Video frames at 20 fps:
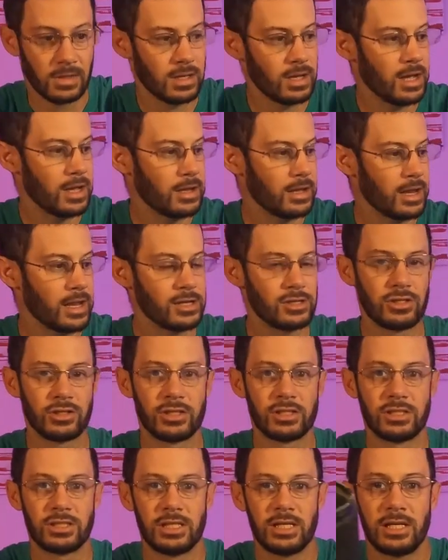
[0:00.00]
Okay, and as you
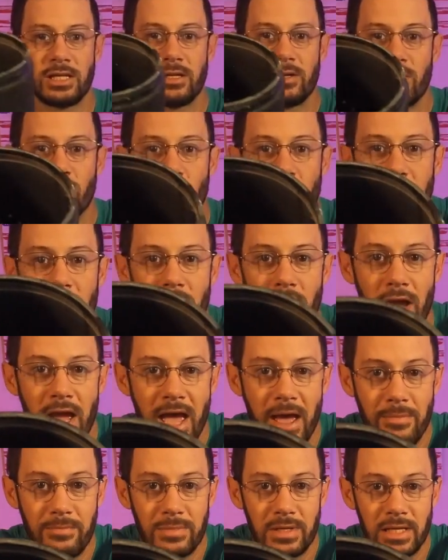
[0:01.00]
can see, we are
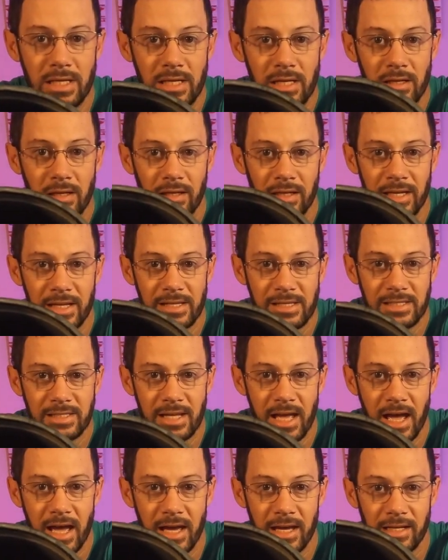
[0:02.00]
empty
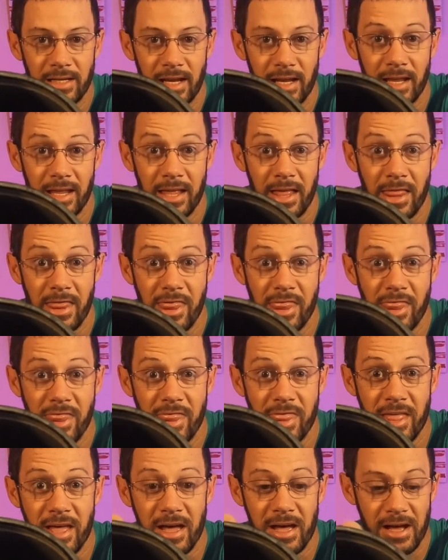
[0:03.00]
inside
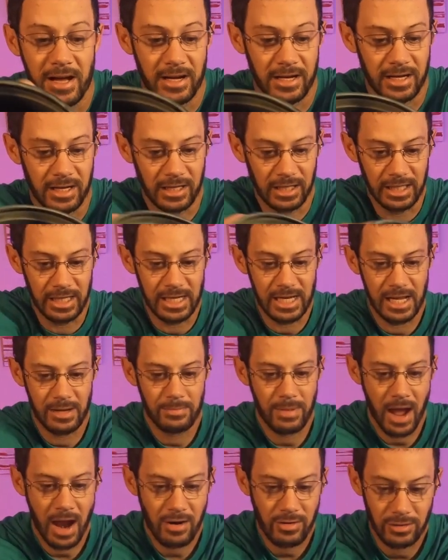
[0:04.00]
the
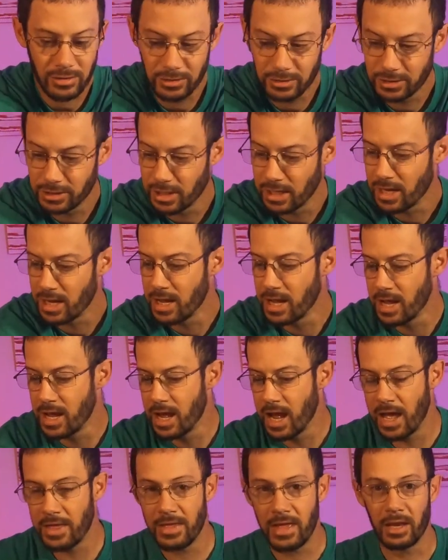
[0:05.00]
cleaning barrels.
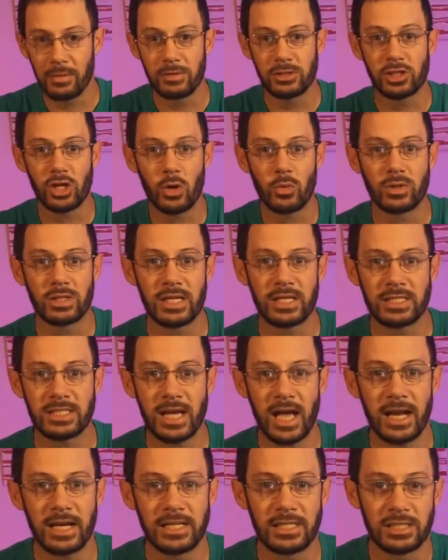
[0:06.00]
And then let me show you what the
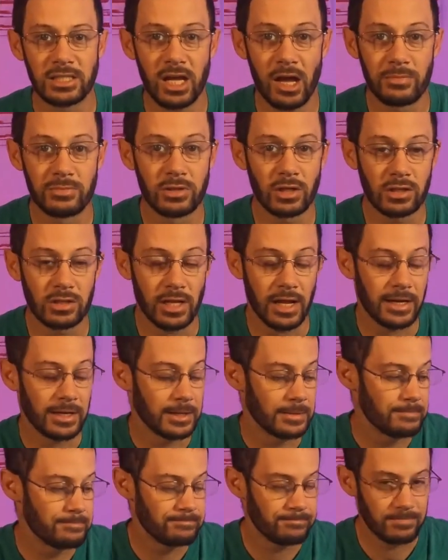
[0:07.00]
inside of these tubs look
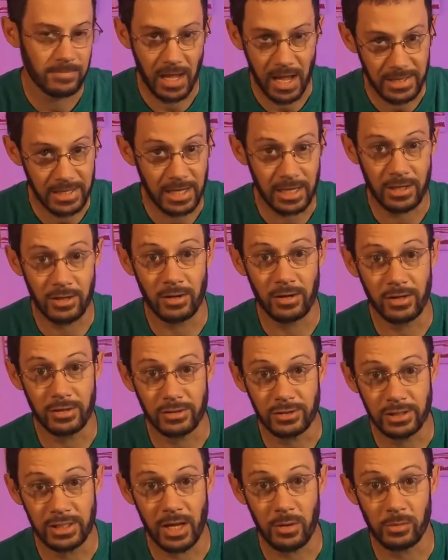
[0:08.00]
like. Not that you don't
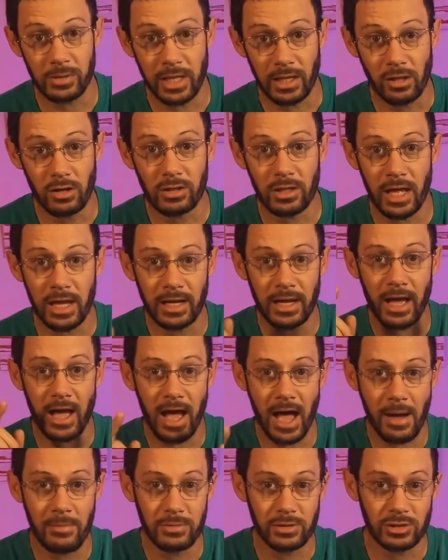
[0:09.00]
understand what they look like,
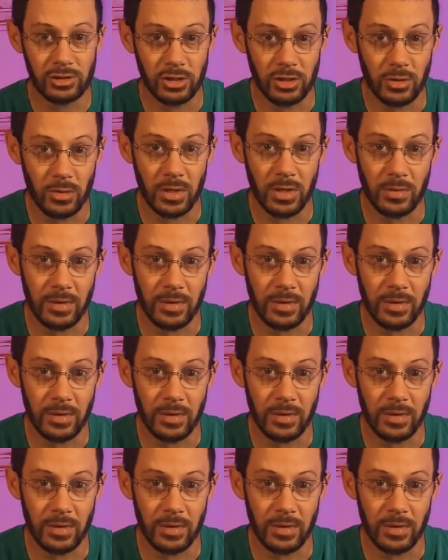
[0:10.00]
I'm going to show you